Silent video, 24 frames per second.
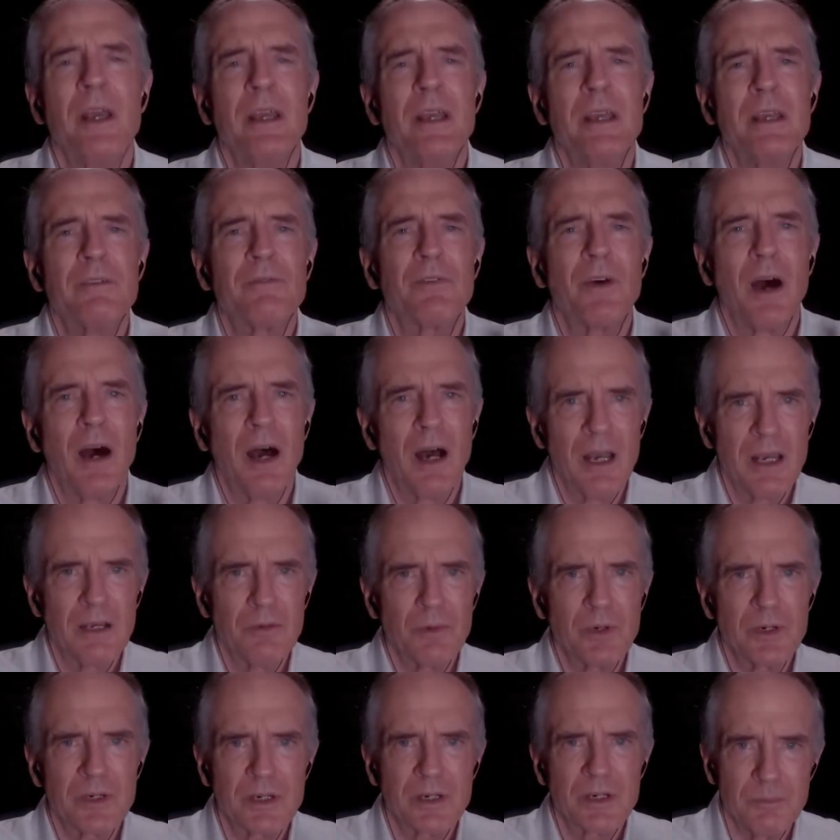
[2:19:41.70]
if I
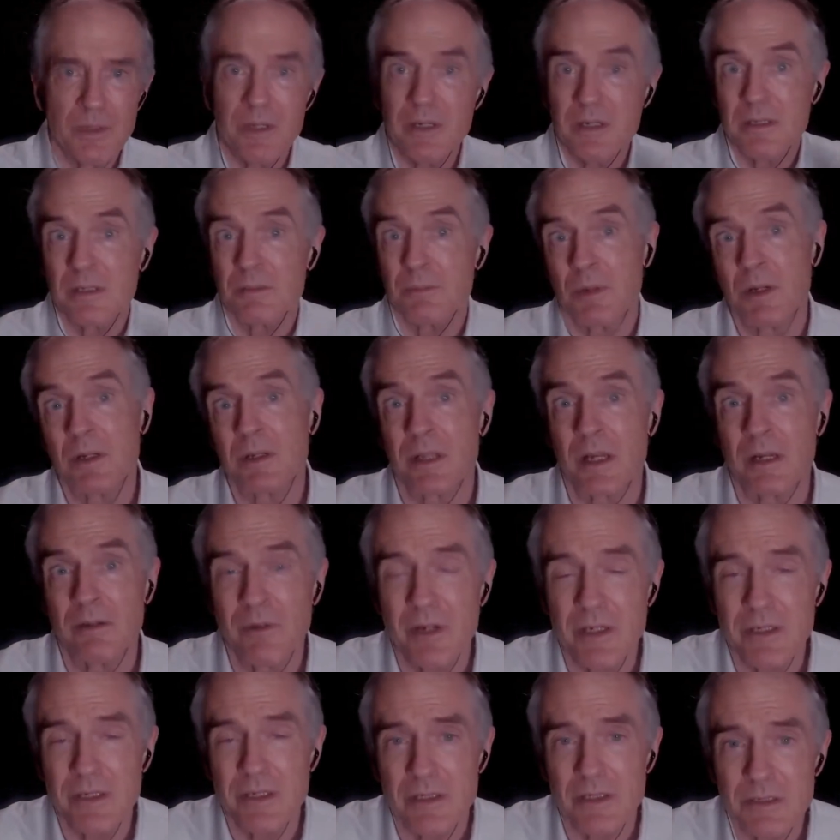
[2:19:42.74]
were committed to
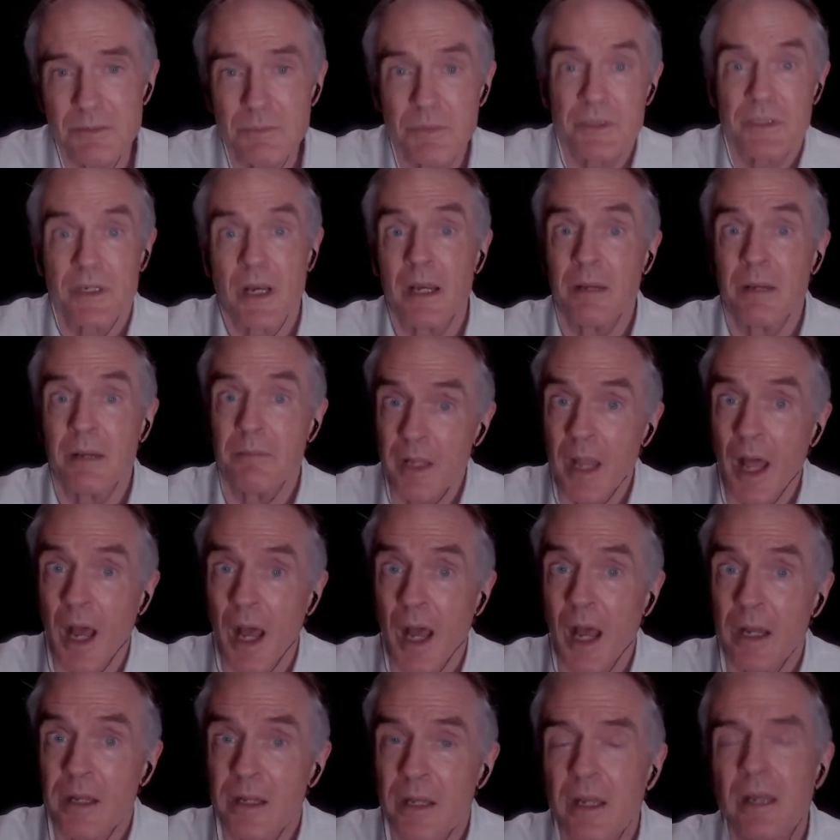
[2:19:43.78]
multiracialism, which I am
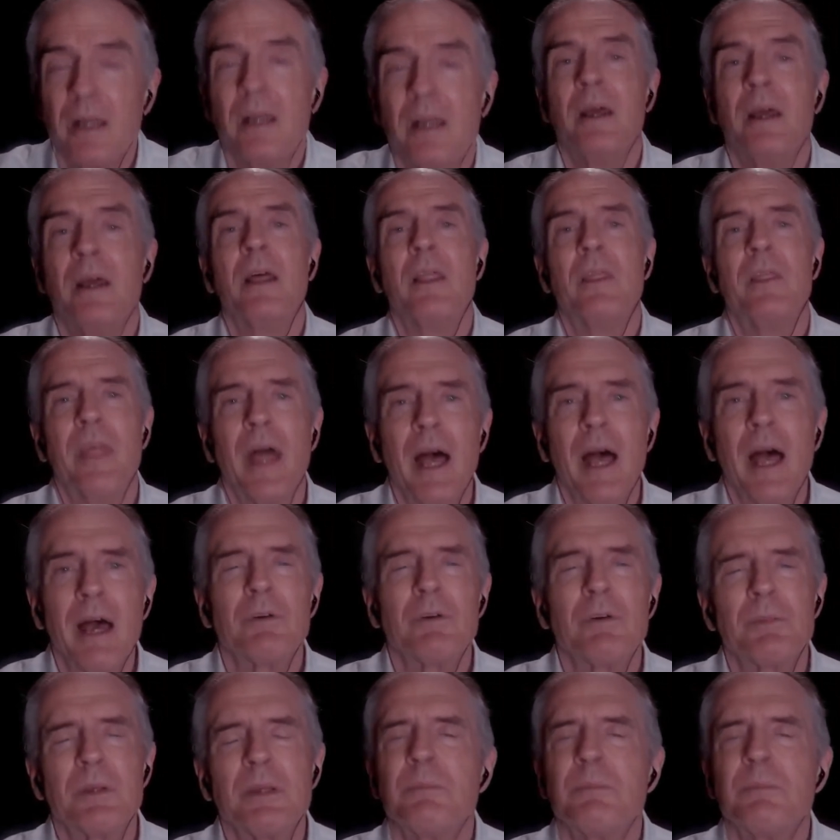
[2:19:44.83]
not, that would be